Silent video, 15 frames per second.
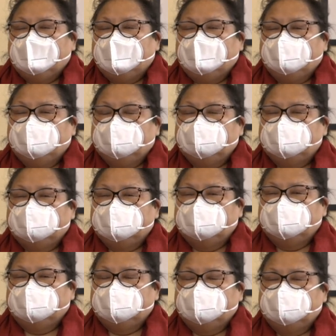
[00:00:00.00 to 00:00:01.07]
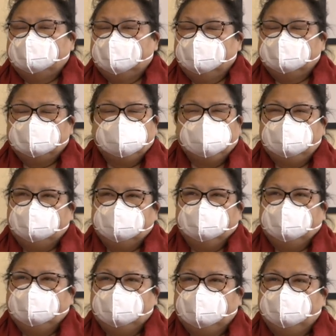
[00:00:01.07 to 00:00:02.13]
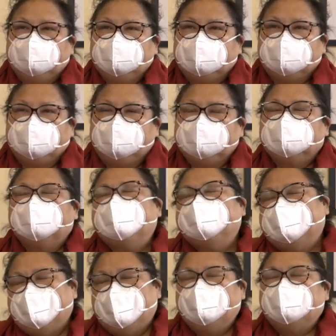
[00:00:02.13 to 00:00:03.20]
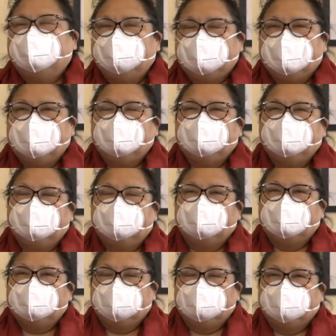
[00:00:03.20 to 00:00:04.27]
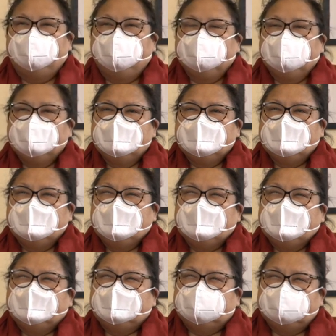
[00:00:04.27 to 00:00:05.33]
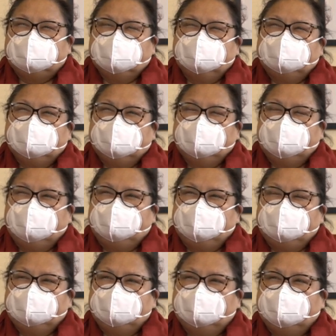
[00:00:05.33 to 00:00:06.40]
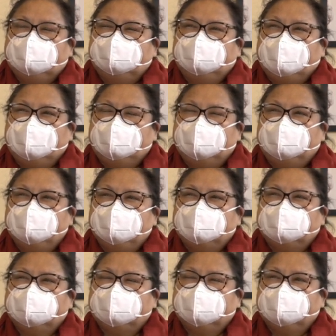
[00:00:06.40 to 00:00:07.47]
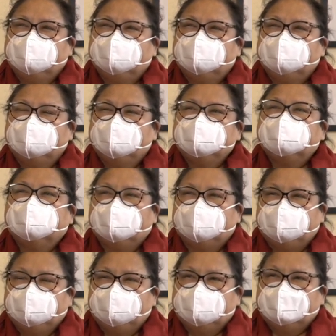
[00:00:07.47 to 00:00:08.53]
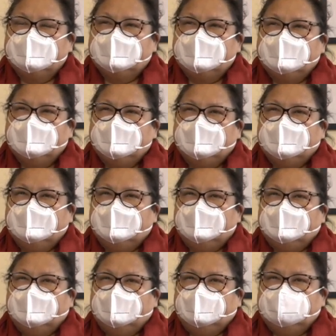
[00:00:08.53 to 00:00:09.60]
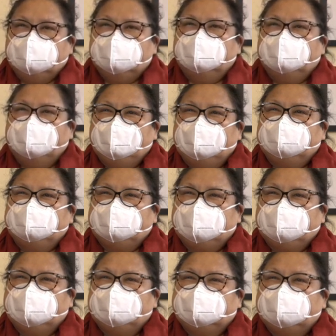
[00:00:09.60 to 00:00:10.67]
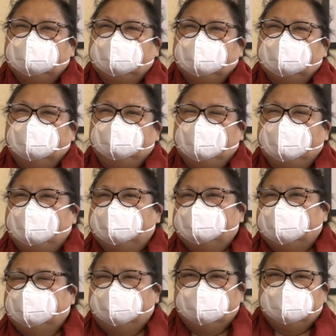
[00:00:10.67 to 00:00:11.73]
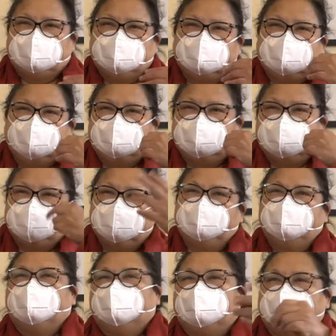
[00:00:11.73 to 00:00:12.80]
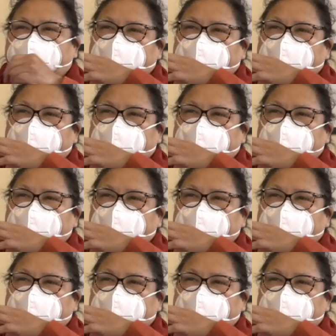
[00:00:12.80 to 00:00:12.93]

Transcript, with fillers: And she, she kept telling them, I can't pick her up. So anyway, I ended up getting a ride home. Two times that happened, and then by the third, th third time, I told the E M Ts, and by that time I was just like shooting out